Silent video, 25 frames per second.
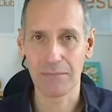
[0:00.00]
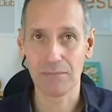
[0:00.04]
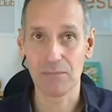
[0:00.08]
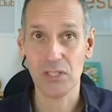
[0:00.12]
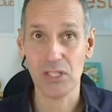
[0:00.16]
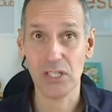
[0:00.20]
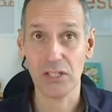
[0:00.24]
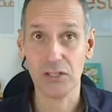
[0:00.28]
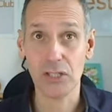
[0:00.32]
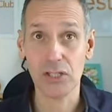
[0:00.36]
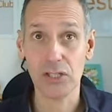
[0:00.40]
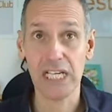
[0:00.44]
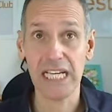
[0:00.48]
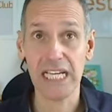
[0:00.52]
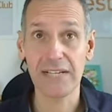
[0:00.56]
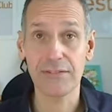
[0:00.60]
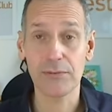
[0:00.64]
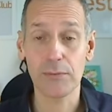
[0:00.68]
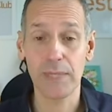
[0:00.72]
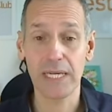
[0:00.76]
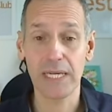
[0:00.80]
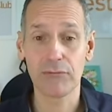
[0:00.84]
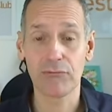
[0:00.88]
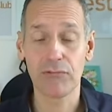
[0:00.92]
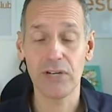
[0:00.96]
So it just leaves
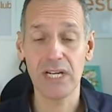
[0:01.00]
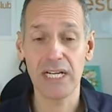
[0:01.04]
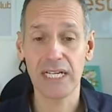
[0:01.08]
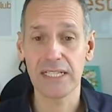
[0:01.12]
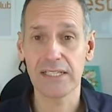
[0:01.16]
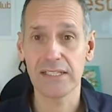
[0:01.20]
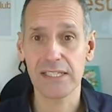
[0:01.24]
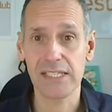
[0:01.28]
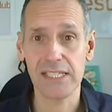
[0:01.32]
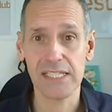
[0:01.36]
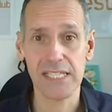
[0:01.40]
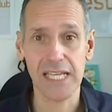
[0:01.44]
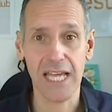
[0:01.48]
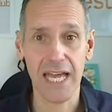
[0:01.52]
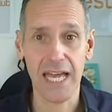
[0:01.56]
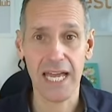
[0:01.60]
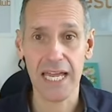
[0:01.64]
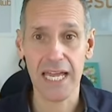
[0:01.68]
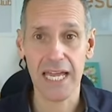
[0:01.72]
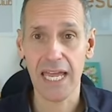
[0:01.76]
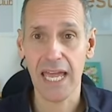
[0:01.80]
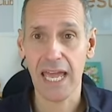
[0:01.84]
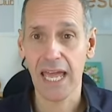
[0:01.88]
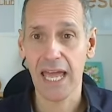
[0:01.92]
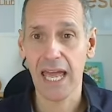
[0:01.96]
me really to
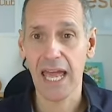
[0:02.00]
say,